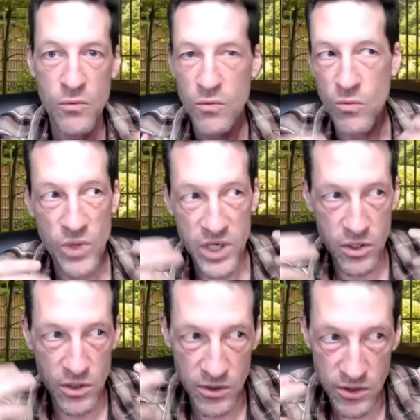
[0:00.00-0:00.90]
When
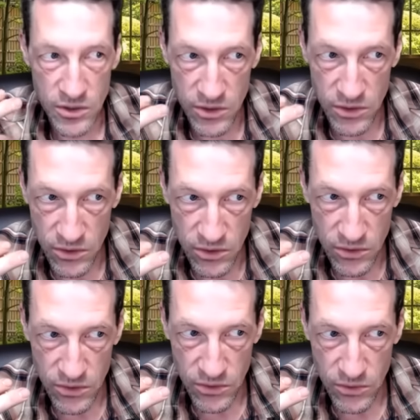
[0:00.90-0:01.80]
you're
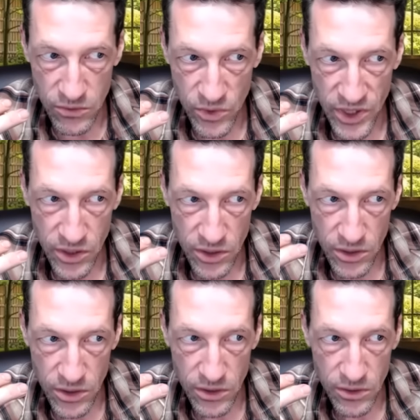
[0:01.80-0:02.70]
when
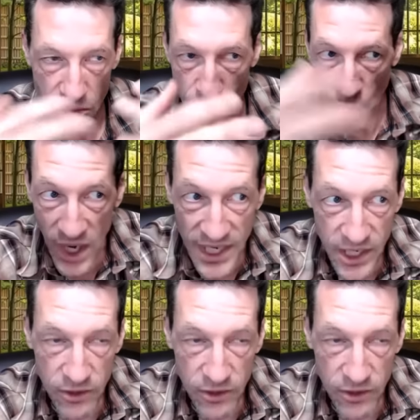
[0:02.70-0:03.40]
you're walking